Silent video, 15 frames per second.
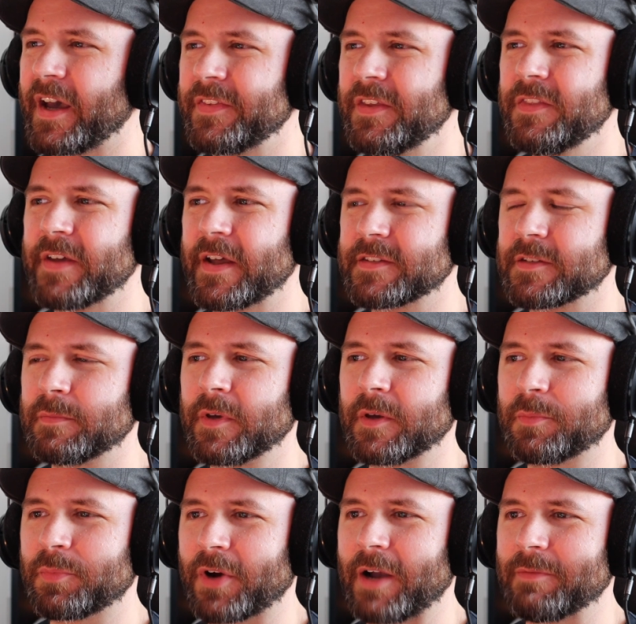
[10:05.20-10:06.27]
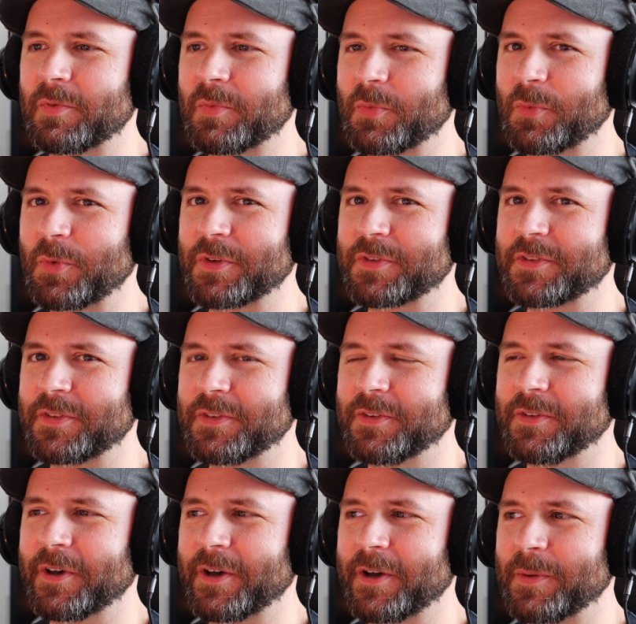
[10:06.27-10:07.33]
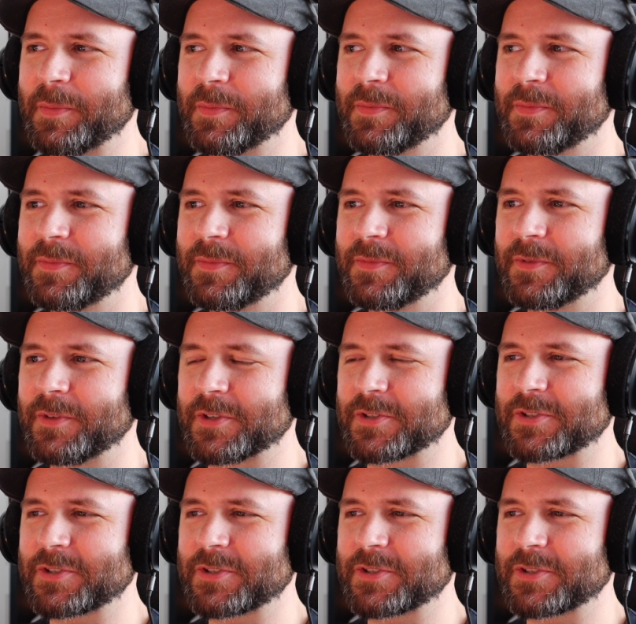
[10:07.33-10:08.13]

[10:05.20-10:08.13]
I think that's a big problem with the